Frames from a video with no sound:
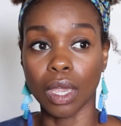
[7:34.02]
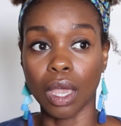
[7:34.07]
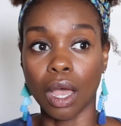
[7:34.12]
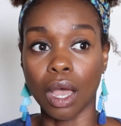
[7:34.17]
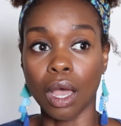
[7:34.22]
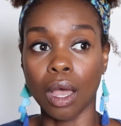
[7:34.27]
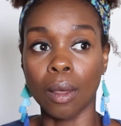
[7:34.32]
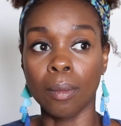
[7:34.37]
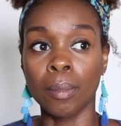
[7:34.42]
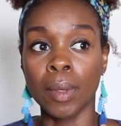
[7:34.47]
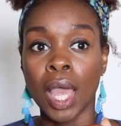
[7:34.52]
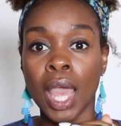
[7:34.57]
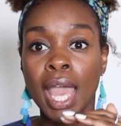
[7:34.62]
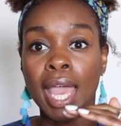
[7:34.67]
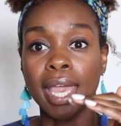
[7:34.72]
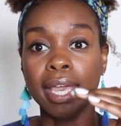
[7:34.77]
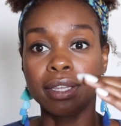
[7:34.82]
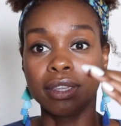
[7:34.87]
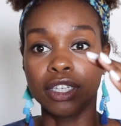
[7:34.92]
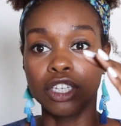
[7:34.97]

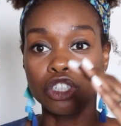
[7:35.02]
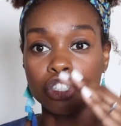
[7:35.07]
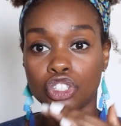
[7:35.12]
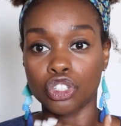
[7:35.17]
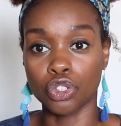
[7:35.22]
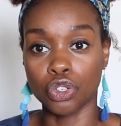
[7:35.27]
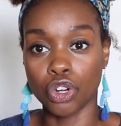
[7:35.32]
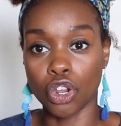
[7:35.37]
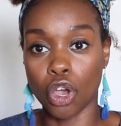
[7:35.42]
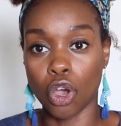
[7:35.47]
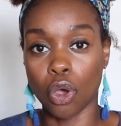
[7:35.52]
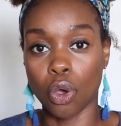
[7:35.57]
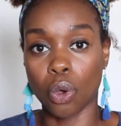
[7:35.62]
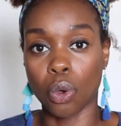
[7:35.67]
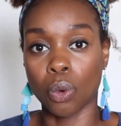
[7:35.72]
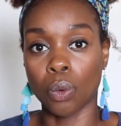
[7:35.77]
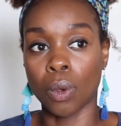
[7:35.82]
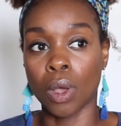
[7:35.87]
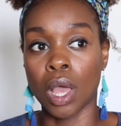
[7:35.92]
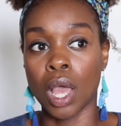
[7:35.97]
at least you
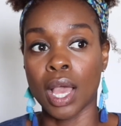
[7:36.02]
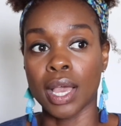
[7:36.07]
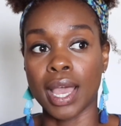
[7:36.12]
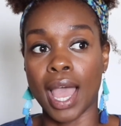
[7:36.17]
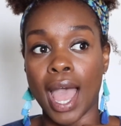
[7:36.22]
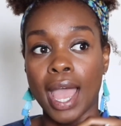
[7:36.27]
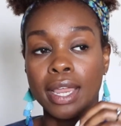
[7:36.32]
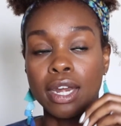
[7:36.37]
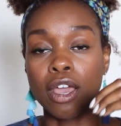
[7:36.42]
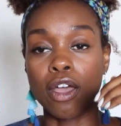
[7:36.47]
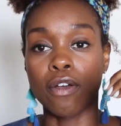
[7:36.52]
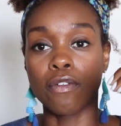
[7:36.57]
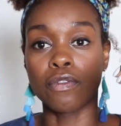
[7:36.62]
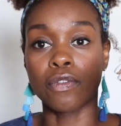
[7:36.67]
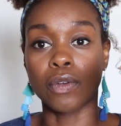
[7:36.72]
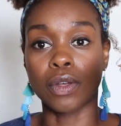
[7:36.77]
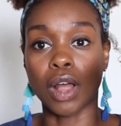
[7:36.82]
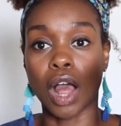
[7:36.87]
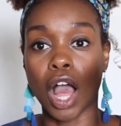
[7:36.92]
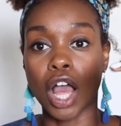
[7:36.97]
know kind of
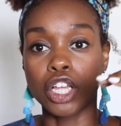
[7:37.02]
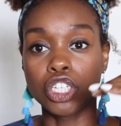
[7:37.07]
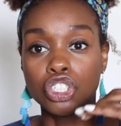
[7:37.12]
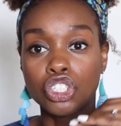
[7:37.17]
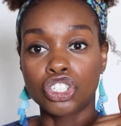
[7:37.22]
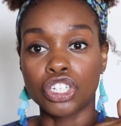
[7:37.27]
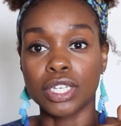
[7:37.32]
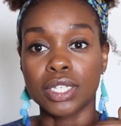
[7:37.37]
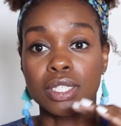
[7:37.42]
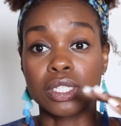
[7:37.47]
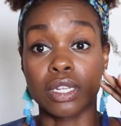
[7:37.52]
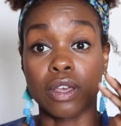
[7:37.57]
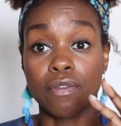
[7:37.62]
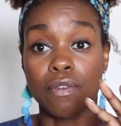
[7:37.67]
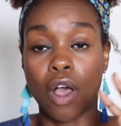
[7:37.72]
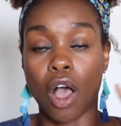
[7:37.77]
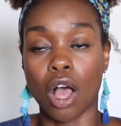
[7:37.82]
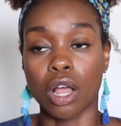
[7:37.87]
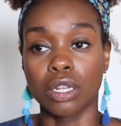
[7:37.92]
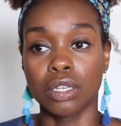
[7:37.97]
a gist
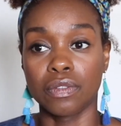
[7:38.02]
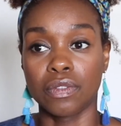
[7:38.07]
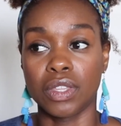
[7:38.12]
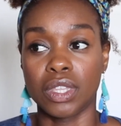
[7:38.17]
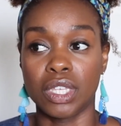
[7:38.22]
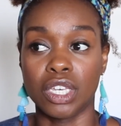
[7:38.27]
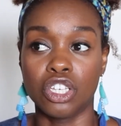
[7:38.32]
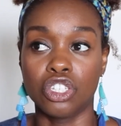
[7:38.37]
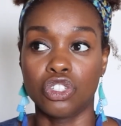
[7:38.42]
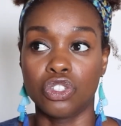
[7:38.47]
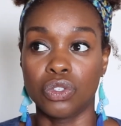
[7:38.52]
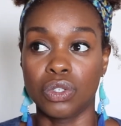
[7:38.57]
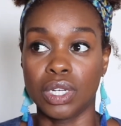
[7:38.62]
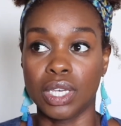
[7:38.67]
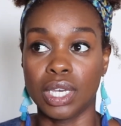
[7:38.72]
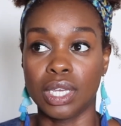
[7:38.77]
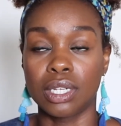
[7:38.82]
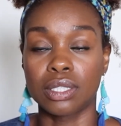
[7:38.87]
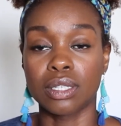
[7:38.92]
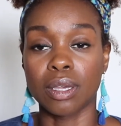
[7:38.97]
of all of the things you need.